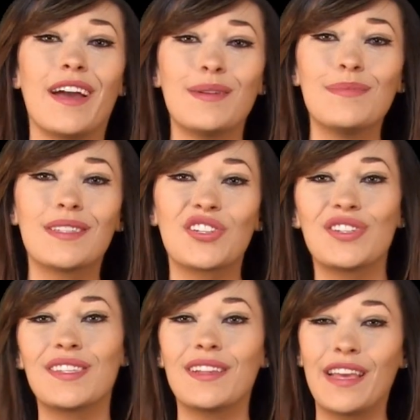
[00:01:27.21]
items, such
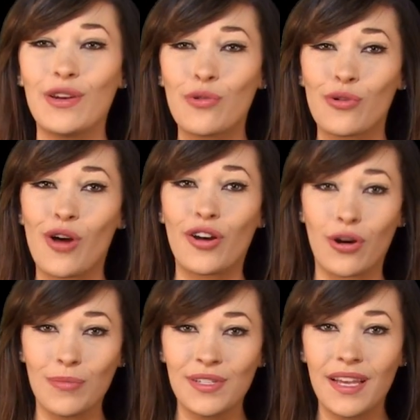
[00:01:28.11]
as the Leitan Corcoran
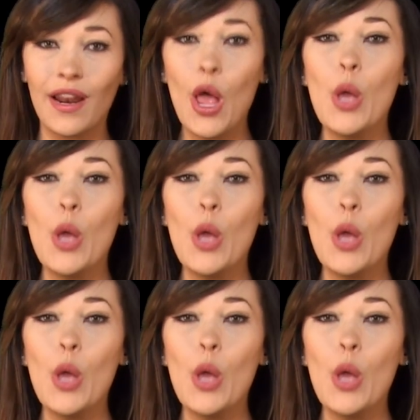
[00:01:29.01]
armor set,